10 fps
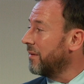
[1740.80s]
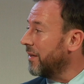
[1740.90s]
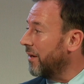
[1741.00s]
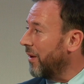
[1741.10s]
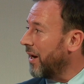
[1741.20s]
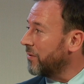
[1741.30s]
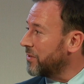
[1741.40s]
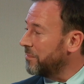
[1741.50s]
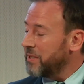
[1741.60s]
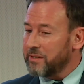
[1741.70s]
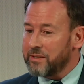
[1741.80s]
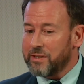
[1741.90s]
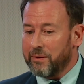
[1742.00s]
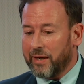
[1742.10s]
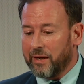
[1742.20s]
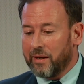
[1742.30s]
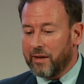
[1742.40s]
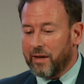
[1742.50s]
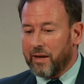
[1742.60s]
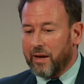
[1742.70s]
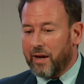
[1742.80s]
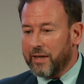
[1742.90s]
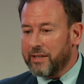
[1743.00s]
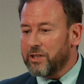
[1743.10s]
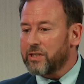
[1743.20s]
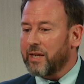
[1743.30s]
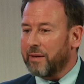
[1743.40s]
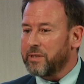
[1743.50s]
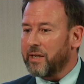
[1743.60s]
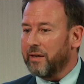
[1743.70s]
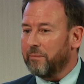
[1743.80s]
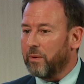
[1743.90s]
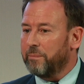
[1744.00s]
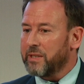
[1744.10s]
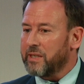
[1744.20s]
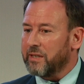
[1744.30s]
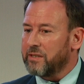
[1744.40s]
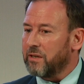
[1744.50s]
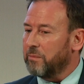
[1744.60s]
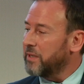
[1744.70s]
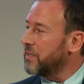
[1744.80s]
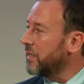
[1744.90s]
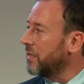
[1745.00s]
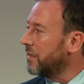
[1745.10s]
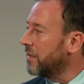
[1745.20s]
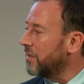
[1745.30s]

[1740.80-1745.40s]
You know, how's the business doing? And he just kept saying, we're busy, it's so busy.